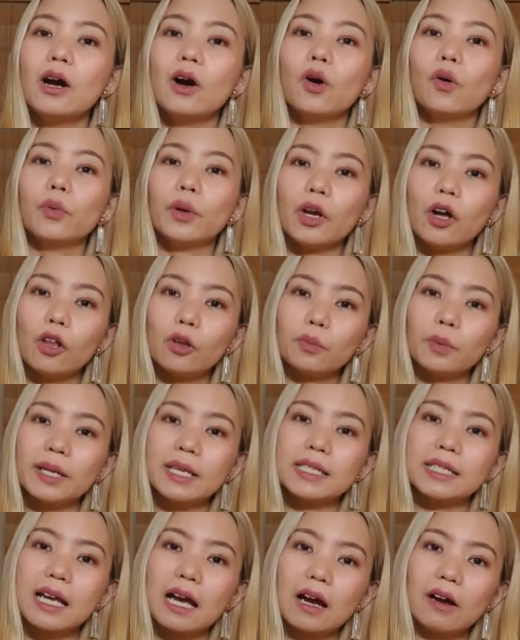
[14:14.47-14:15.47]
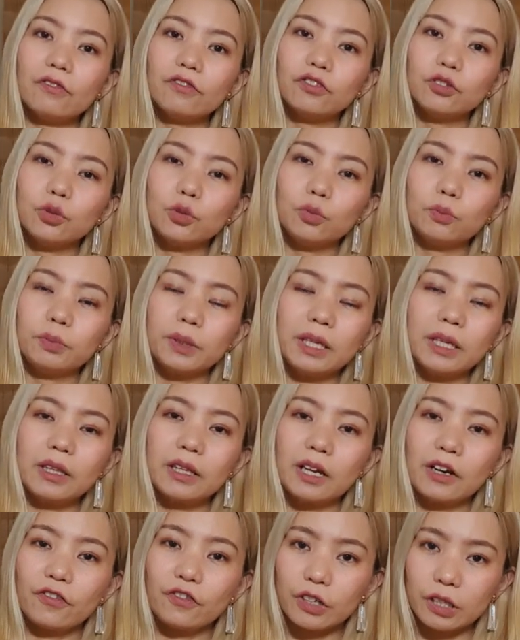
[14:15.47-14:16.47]
we always have to be
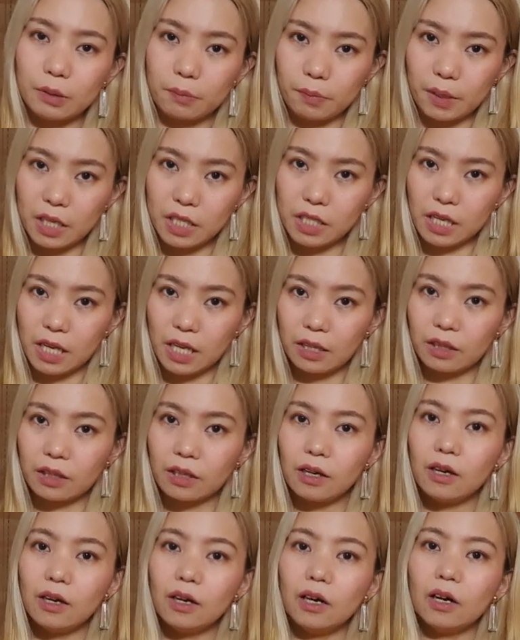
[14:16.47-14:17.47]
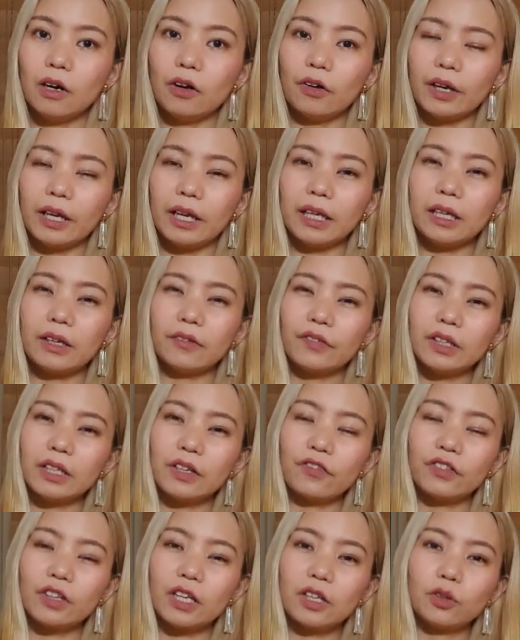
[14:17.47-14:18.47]
there for the patient. Okay, even
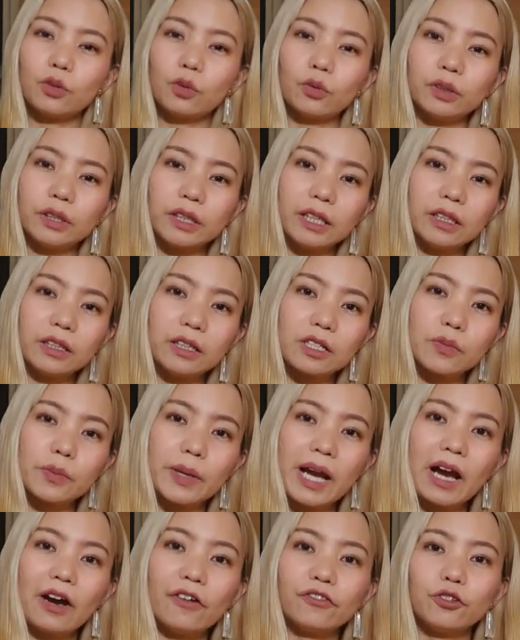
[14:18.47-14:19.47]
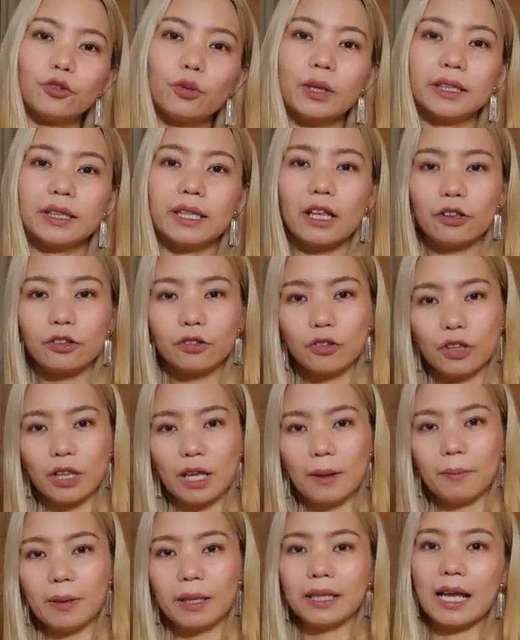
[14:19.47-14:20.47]
if they don't need us, we have to attend to
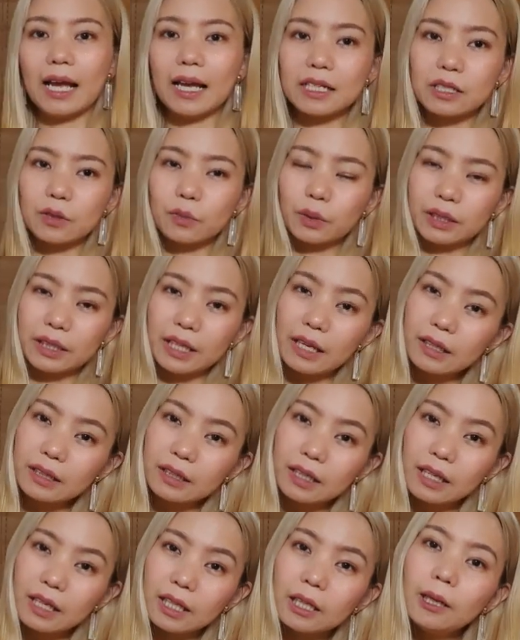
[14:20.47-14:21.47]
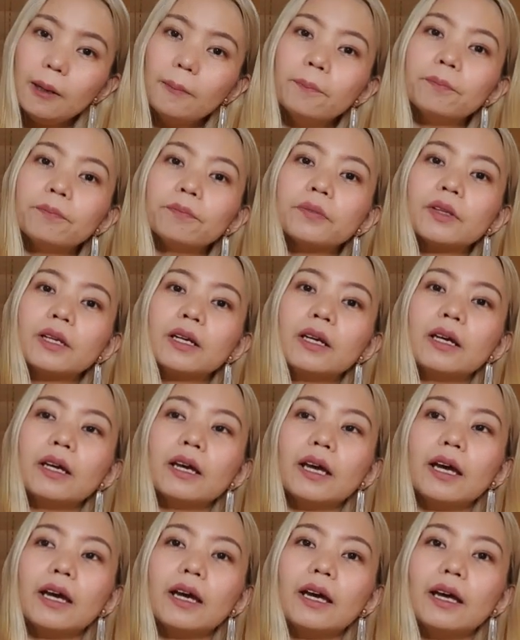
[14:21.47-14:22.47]
them and ask what they need.
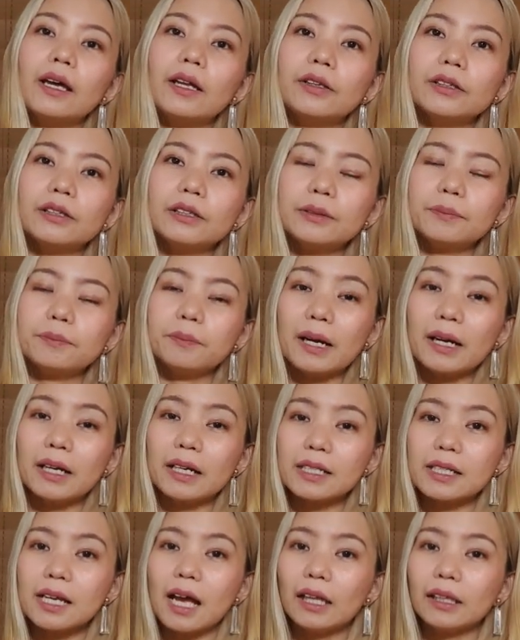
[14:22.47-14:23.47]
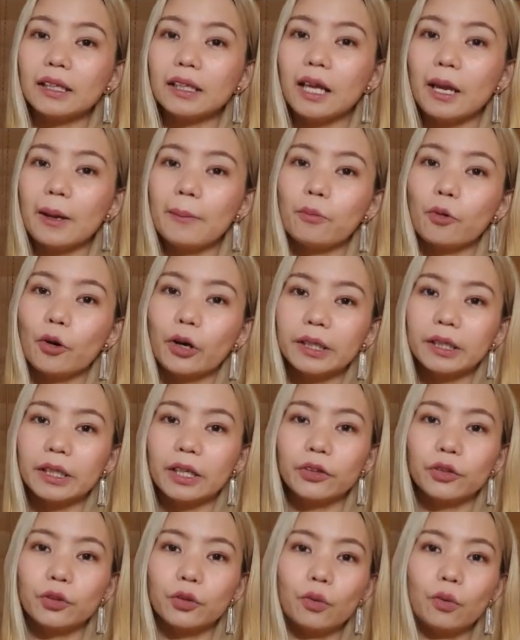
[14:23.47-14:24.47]
And para sa kanila,
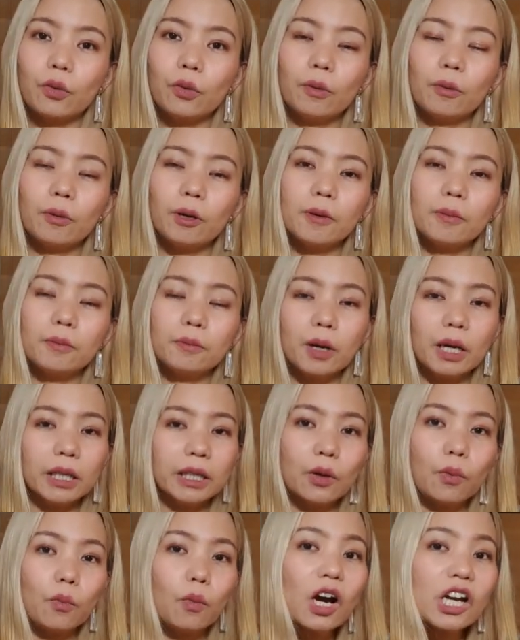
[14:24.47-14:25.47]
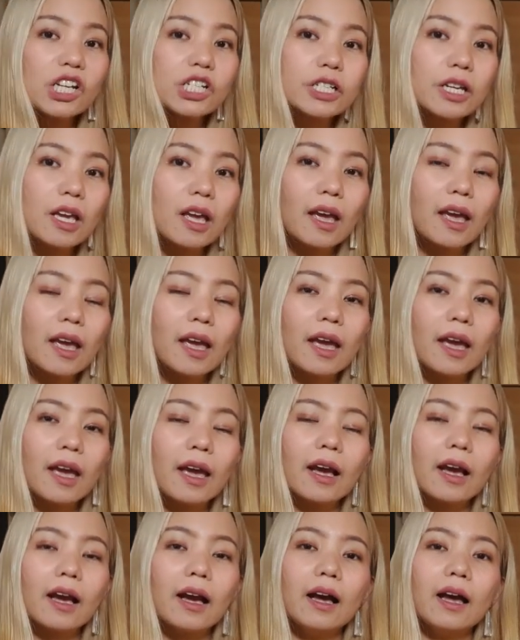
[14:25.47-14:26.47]
important yung body
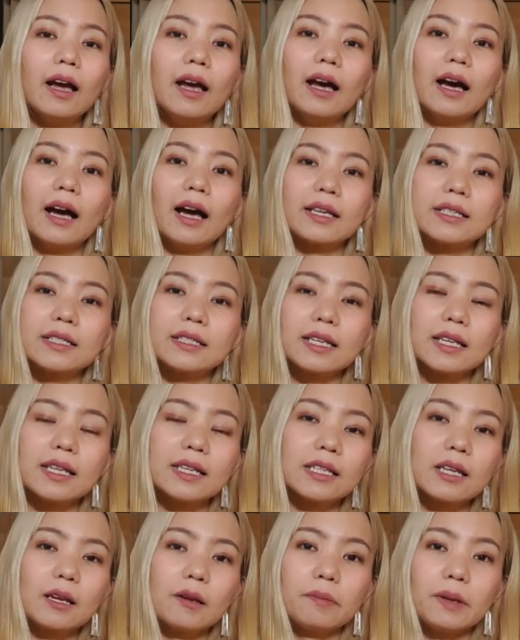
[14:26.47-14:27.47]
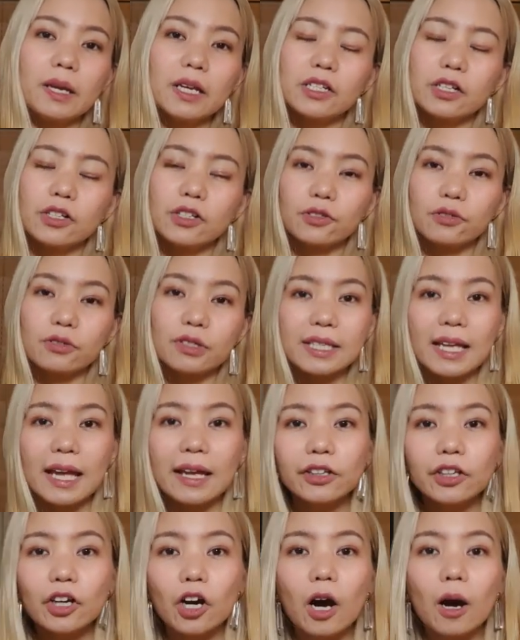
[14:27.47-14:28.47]
washing, assisting patients to
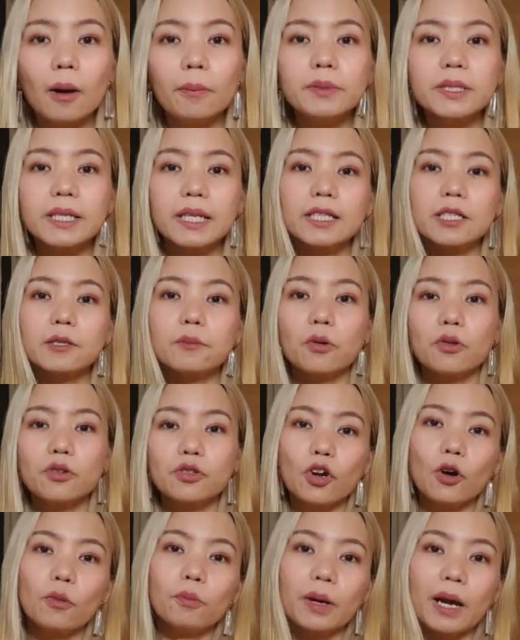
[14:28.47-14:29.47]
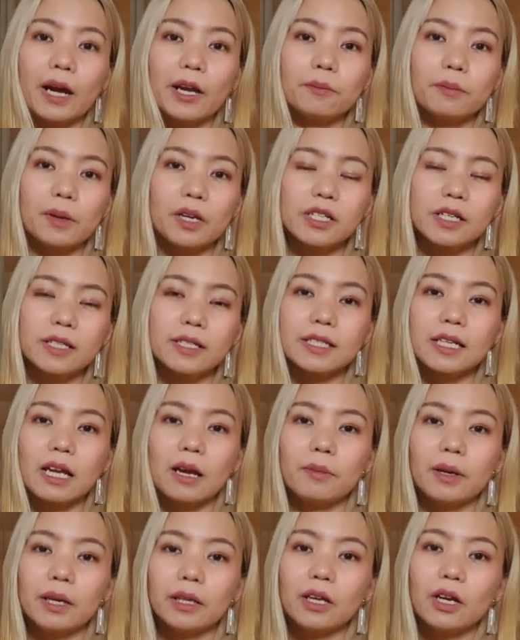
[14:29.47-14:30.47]
stand up. Since post-op nga yung patients
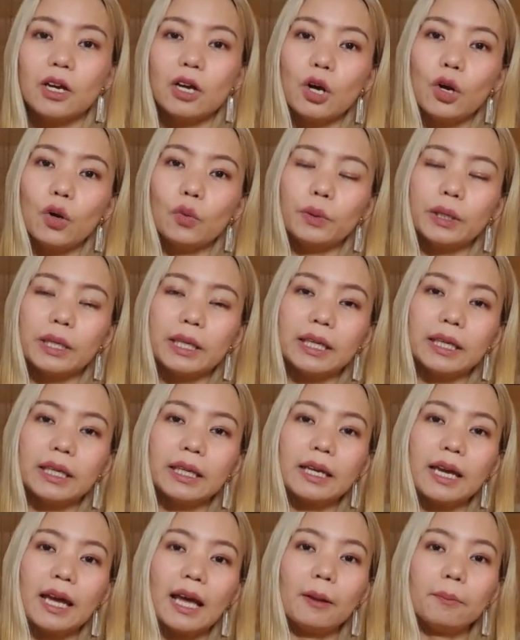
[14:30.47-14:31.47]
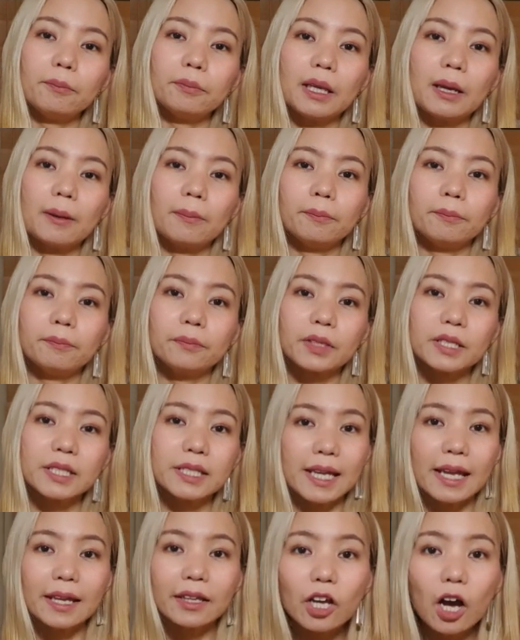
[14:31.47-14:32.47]
namin, we help them
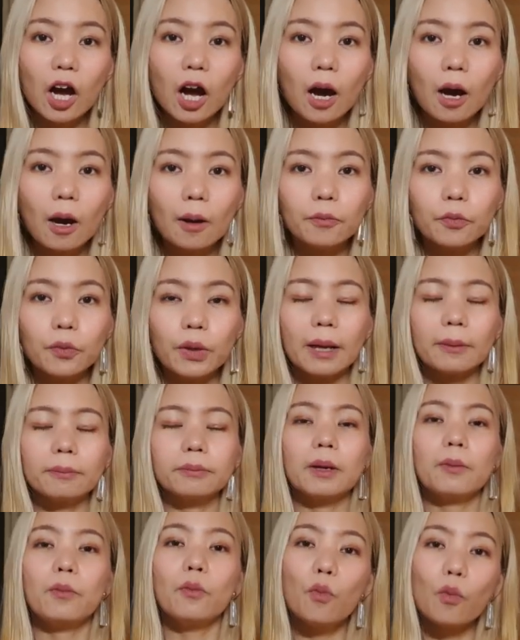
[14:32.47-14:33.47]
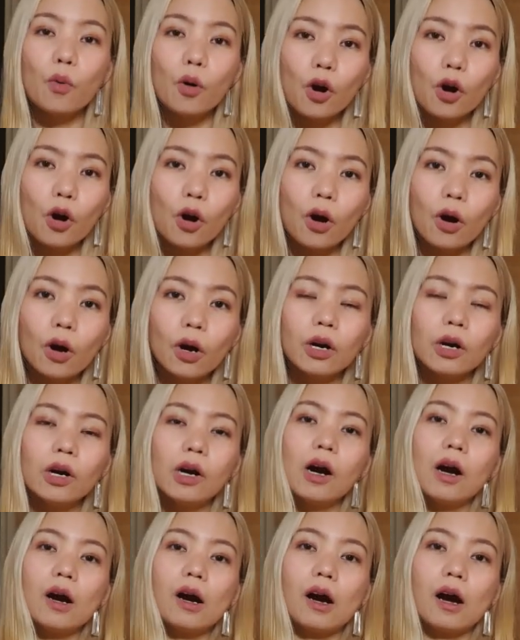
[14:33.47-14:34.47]
stand up, we help them walk,
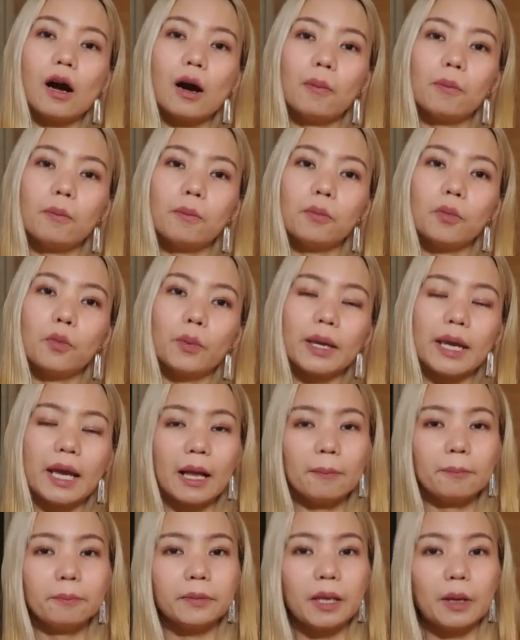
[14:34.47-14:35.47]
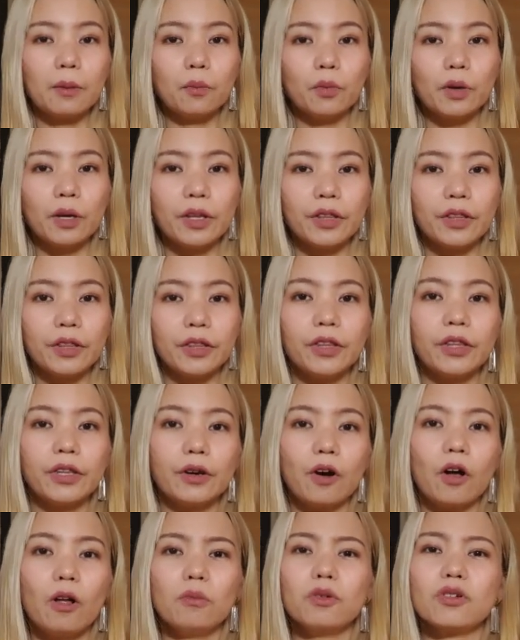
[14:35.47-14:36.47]
we help them with
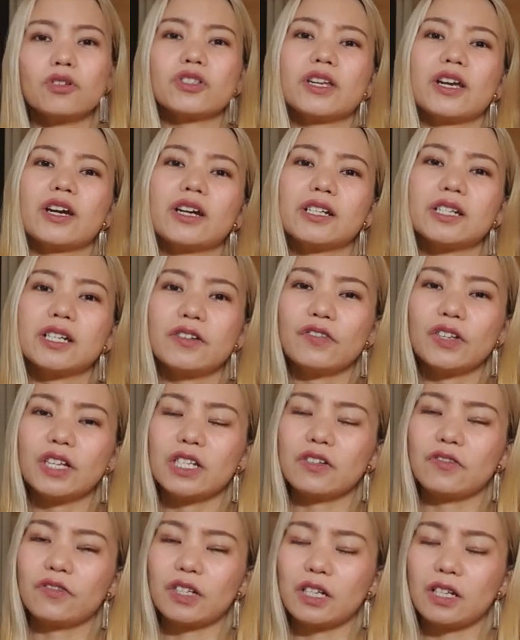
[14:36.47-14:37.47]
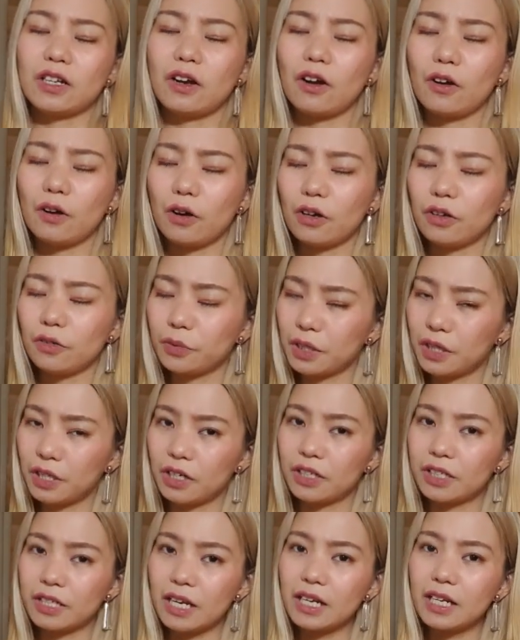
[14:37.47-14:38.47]
almost their activities of with their
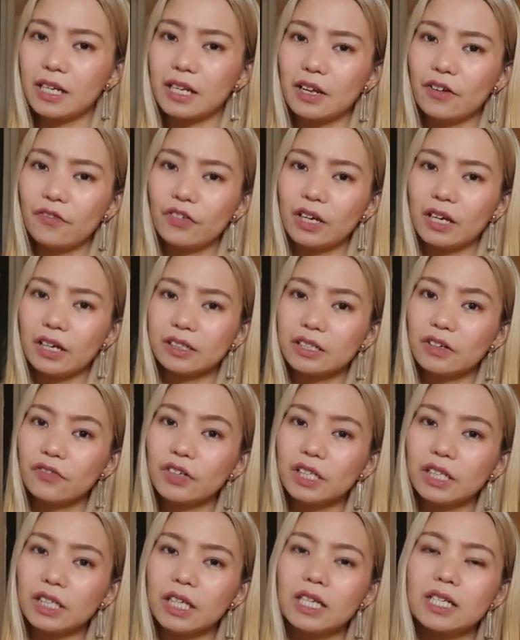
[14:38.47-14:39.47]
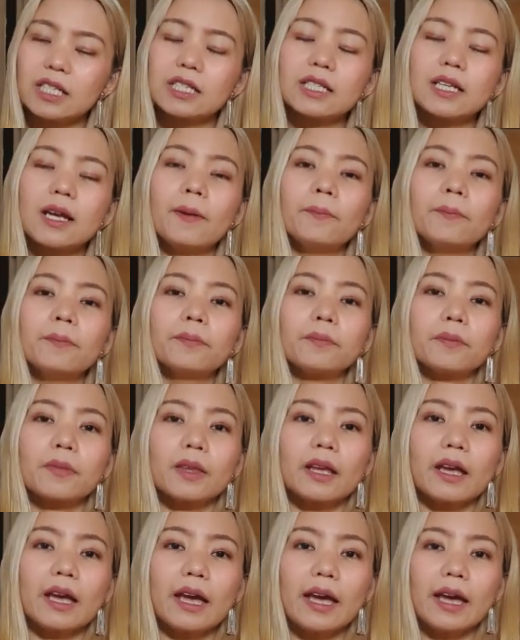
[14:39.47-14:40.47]
daily living activities.
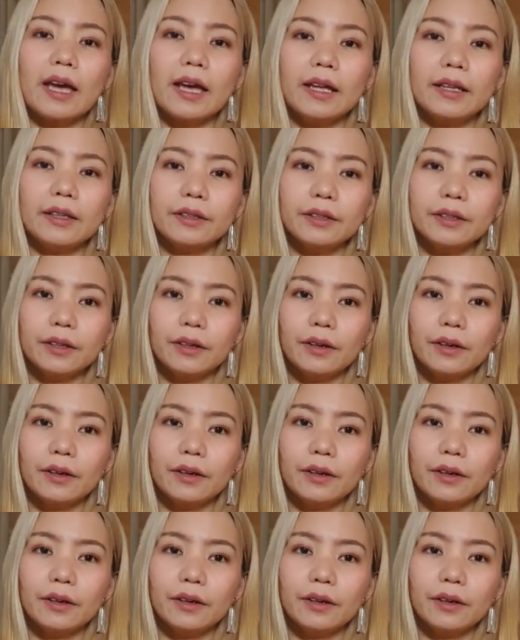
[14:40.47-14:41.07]
And